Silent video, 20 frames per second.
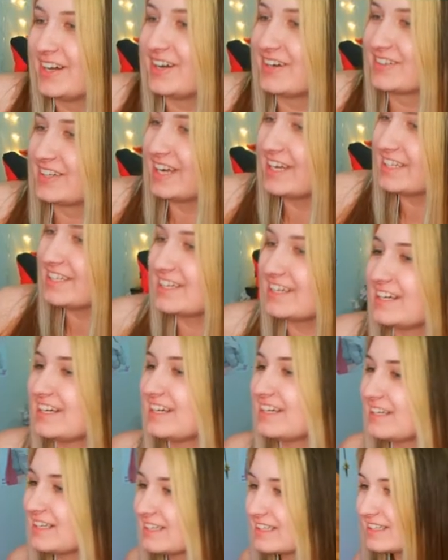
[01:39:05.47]
Alright,
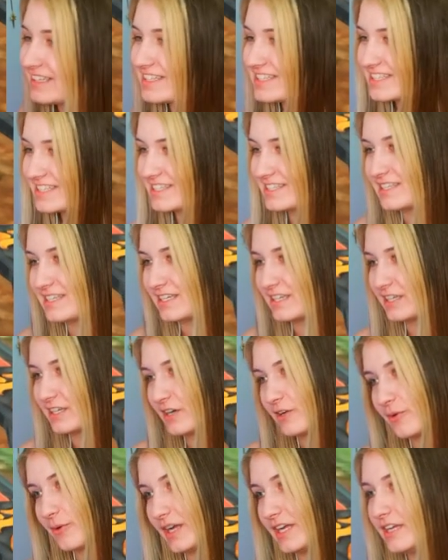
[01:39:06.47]
uh, let's see.
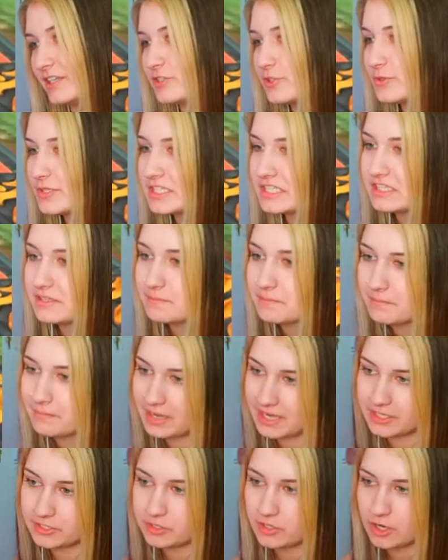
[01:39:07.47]
Oh, I do see the
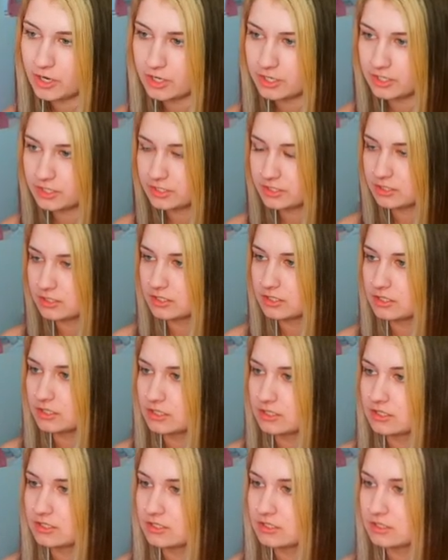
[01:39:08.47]
minecart
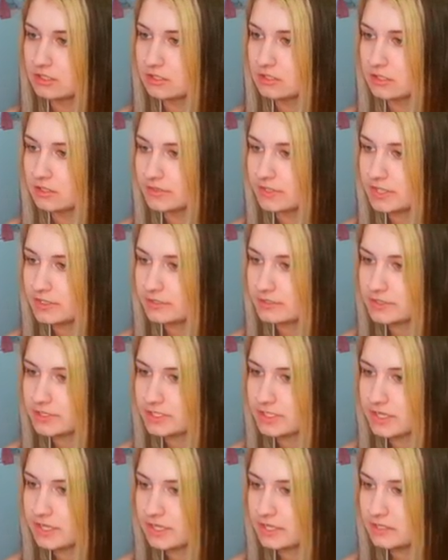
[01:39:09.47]
on the other
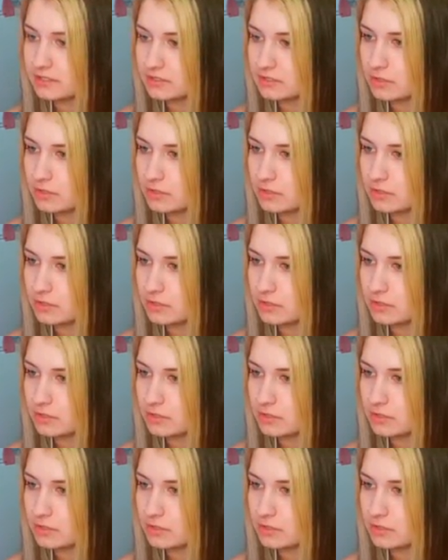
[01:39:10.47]
side.